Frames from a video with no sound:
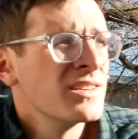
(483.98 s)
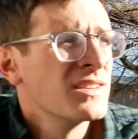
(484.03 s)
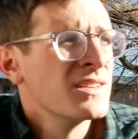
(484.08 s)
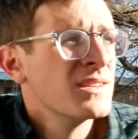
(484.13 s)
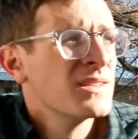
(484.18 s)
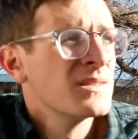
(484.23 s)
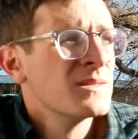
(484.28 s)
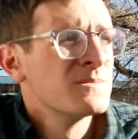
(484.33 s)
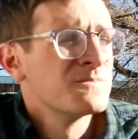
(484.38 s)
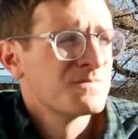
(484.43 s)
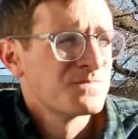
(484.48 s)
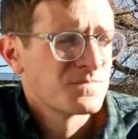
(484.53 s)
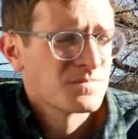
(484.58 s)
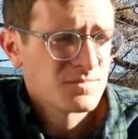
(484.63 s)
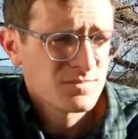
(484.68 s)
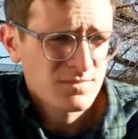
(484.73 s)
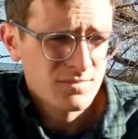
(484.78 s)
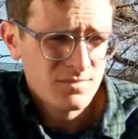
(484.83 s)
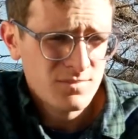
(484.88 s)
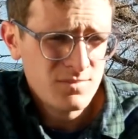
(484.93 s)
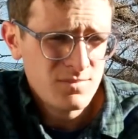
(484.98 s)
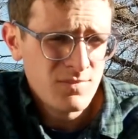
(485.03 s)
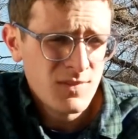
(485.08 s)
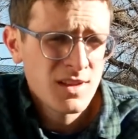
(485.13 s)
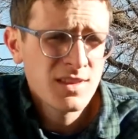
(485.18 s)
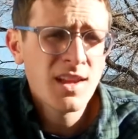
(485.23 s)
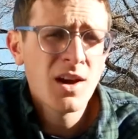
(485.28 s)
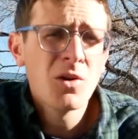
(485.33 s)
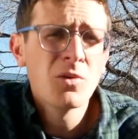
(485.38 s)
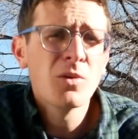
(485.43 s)
we got a good hot weld.
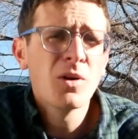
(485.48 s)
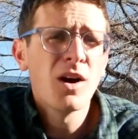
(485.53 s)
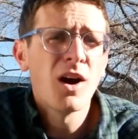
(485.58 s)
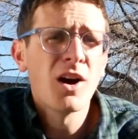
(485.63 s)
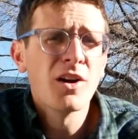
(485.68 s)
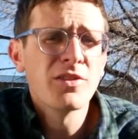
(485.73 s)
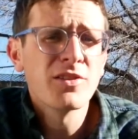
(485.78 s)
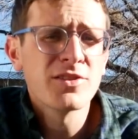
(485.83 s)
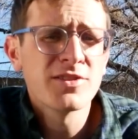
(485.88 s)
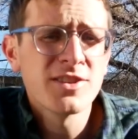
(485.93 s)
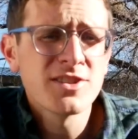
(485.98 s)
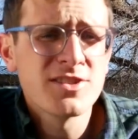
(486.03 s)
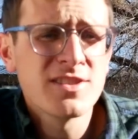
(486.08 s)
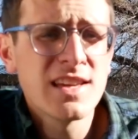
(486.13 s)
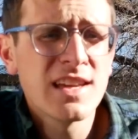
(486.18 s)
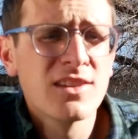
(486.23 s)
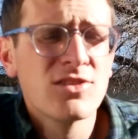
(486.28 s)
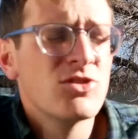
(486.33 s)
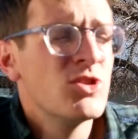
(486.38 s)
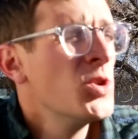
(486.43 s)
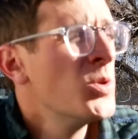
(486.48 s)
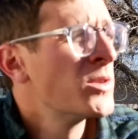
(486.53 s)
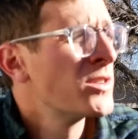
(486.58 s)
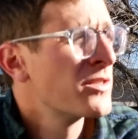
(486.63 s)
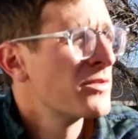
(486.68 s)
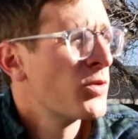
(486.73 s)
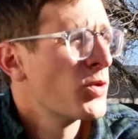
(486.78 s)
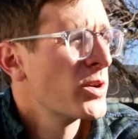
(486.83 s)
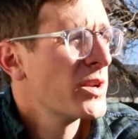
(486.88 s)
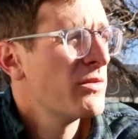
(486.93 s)
Now, are there such thing as
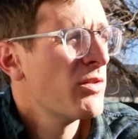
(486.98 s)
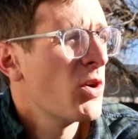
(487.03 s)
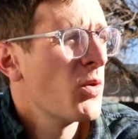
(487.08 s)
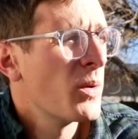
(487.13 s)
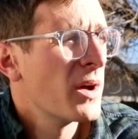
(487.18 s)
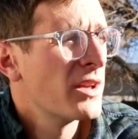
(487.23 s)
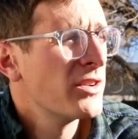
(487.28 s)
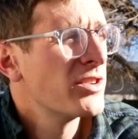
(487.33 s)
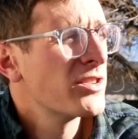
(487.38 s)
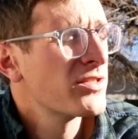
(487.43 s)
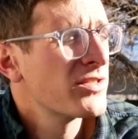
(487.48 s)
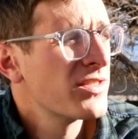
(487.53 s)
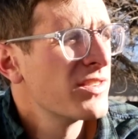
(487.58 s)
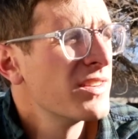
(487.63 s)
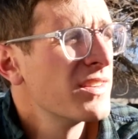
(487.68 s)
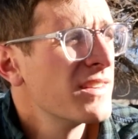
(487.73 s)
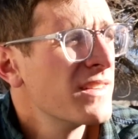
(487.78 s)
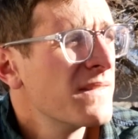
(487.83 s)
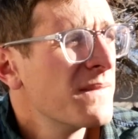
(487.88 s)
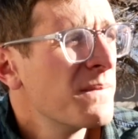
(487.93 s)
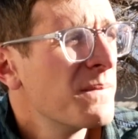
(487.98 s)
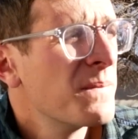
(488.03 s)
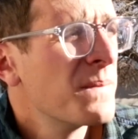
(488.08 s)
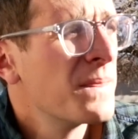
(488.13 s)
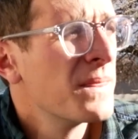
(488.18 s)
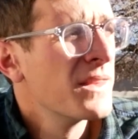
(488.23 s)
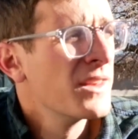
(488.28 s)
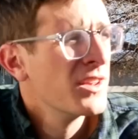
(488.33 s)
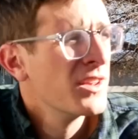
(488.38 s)
240 volt welders? Oh yeah,